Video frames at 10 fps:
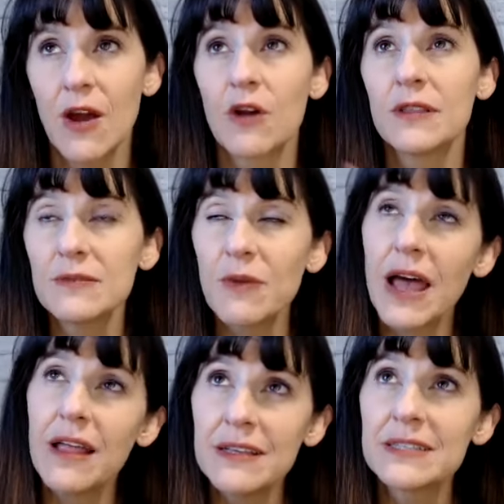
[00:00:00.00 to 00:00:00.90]
or the,
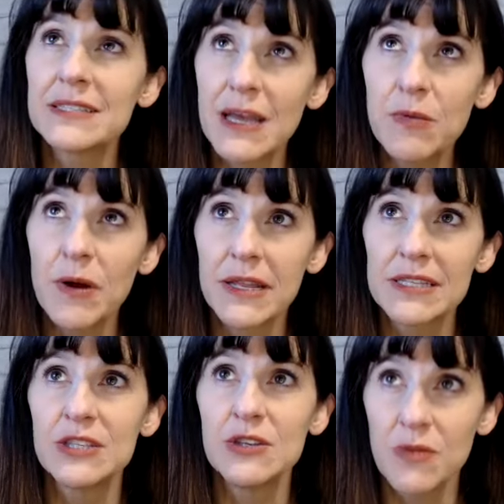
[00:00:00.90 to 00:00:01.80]
well, step one
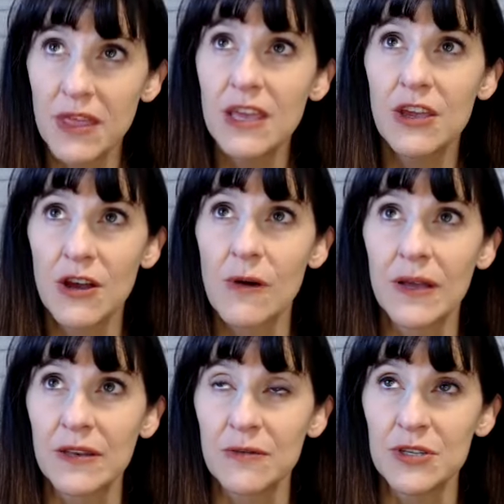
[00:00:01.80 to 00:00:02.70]
is you think you're
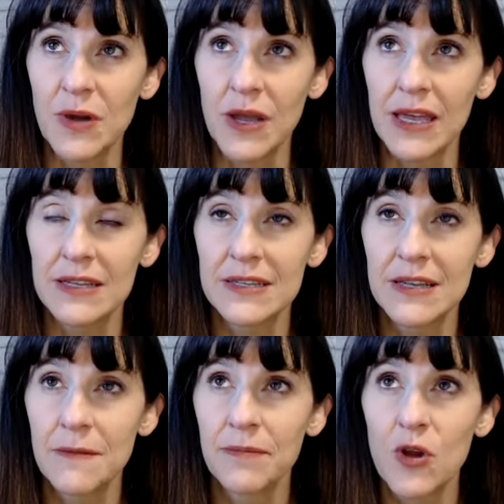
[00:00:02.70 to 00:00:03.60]
going to enjoy it
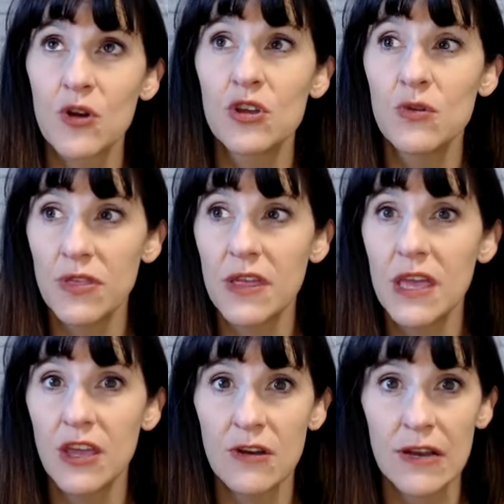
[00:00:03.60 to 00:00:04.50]
or you
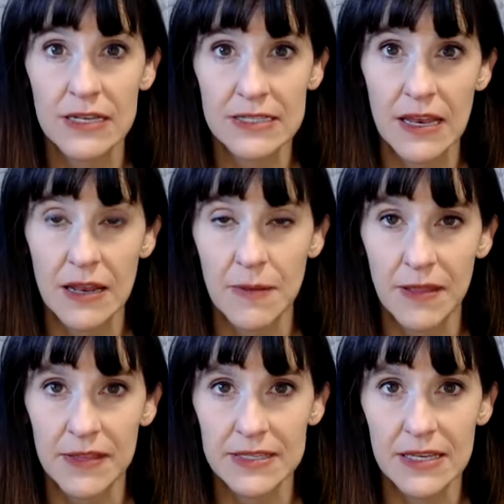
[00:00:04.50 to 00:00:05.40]
think you're excited
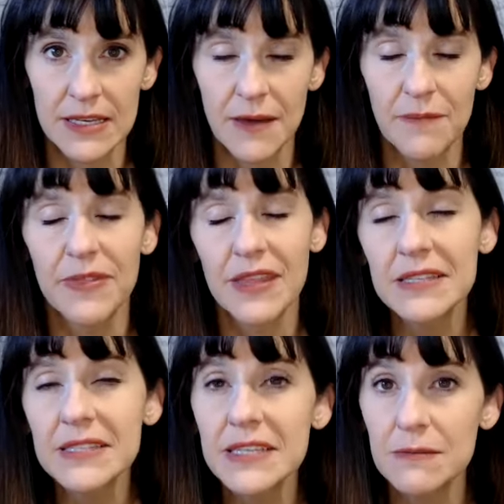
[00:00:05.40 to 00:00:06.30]
about this idea.
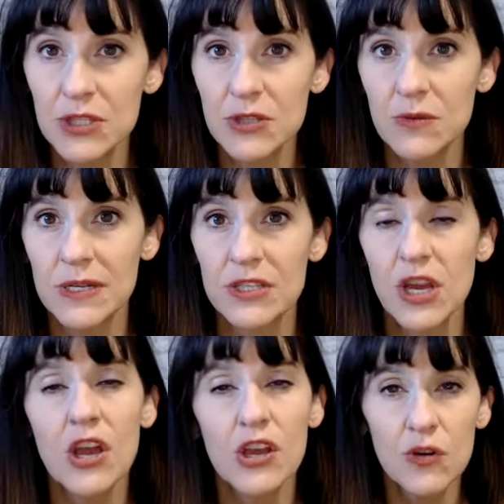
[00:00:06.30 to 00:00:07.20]
Then step two is
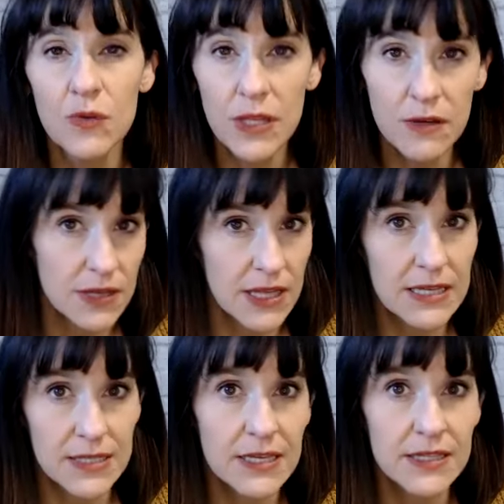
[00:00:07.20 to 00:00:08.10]
you really
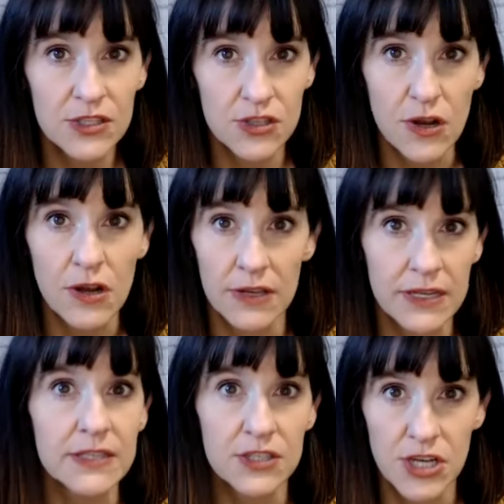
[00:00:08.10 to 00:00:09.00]
realize it's a struggle
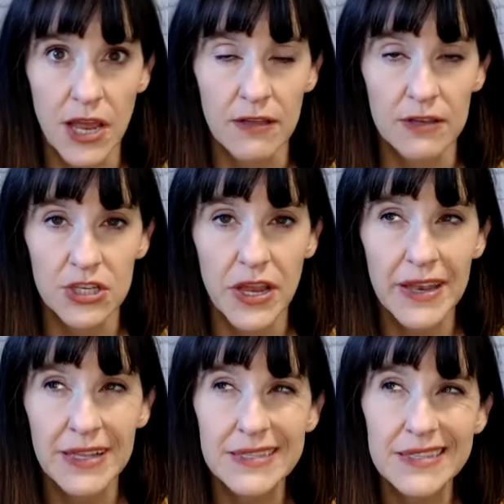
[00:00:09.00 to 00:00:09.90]
and it's a challenge
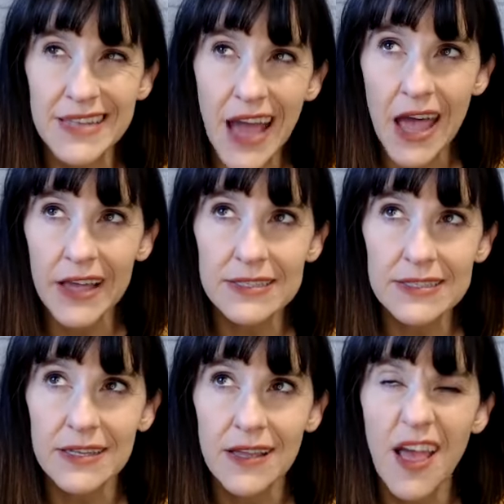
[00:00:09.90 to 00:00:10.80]
and it's not
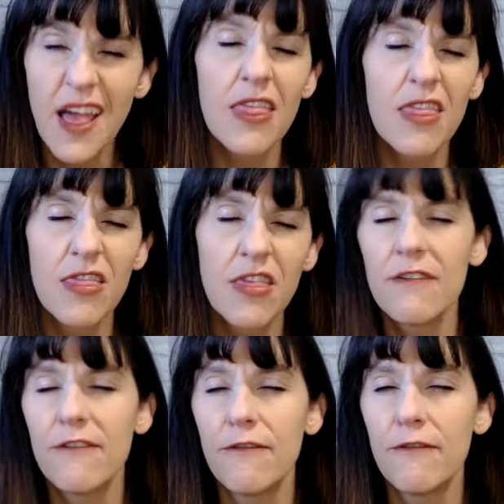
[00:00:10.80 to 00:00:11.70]

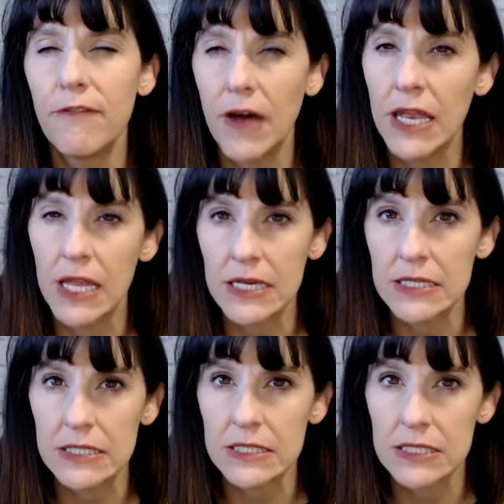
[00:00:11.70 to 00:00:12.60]
the
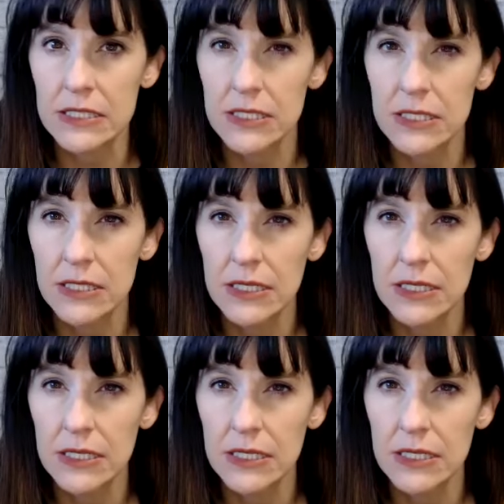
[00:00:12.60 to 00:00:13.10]
funnest